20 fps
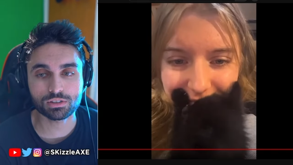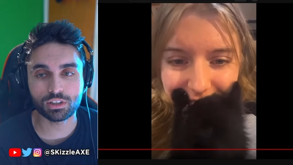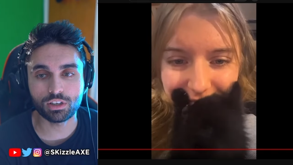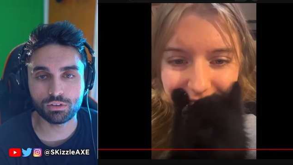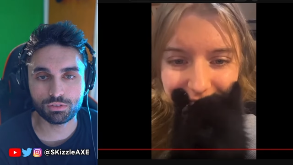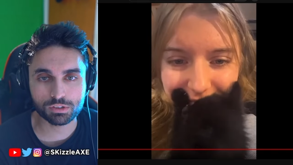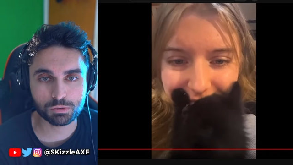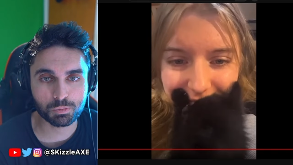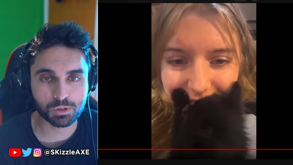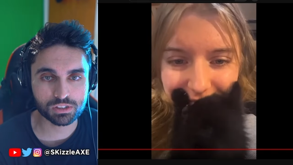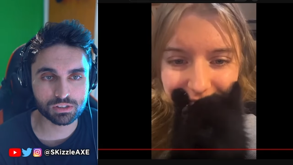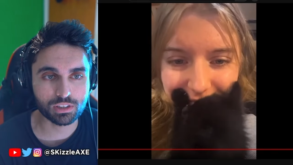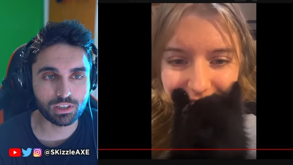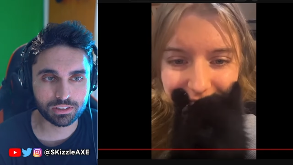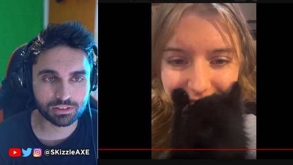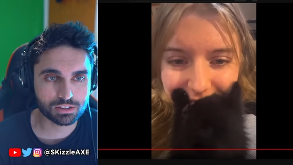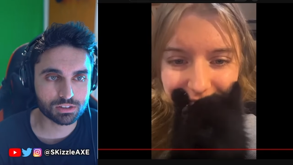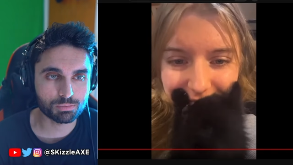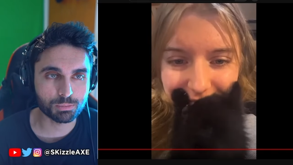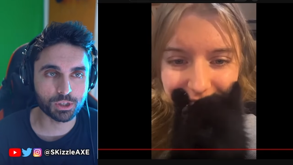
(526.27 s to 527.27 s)
Speaker 1: service because
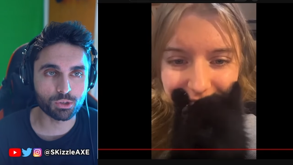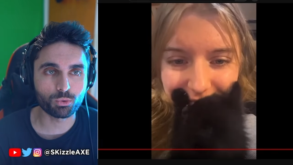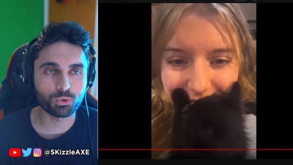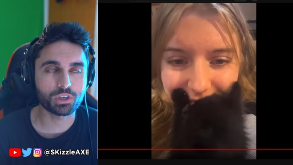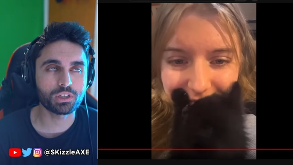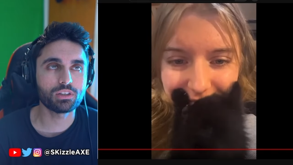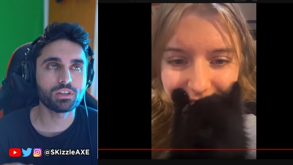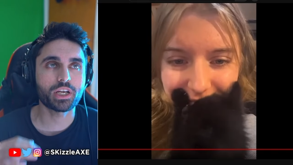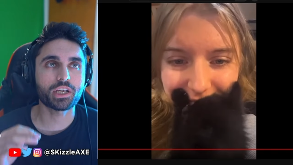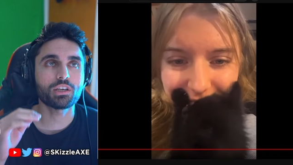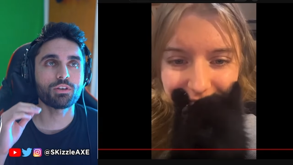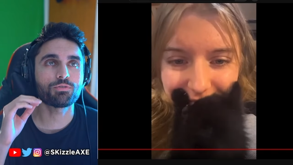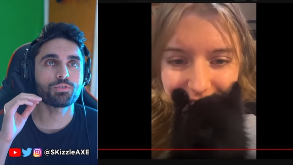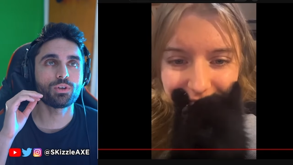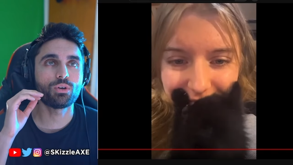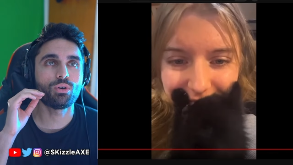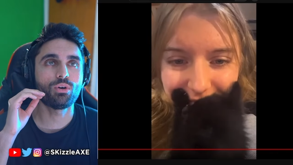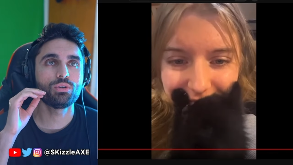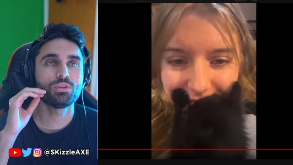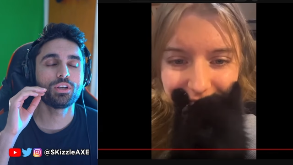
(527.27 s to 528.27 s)
let's be real, like
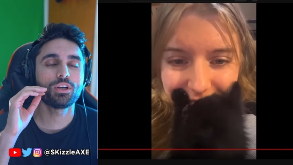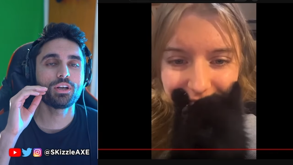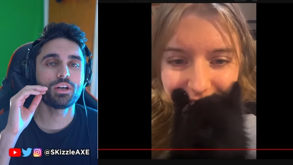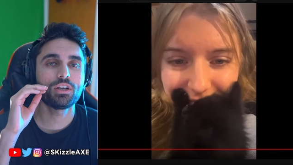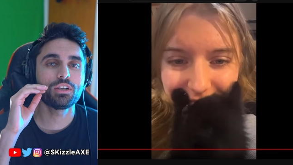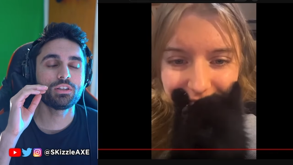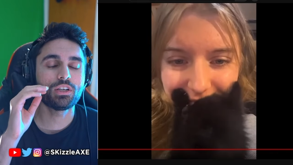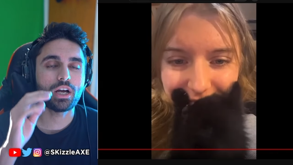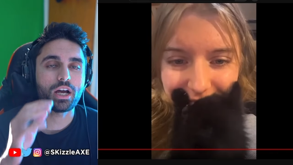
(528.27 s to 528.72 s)
if you're on the,